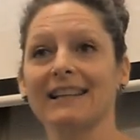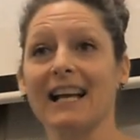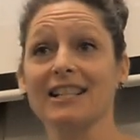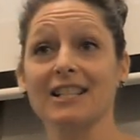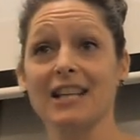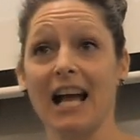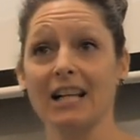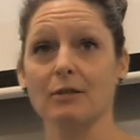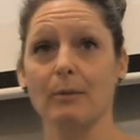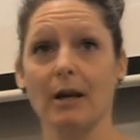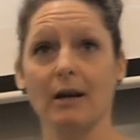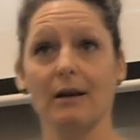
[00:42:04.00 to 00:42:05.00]
That's
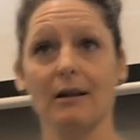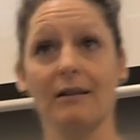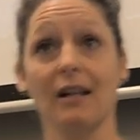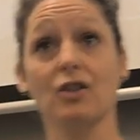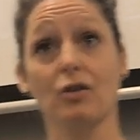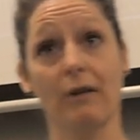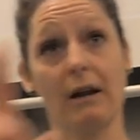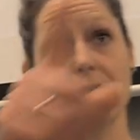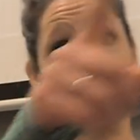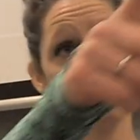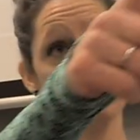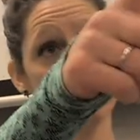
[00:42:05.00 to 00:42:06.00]
attachment, that's
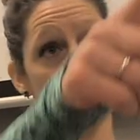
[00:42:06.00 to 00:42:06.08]
survival.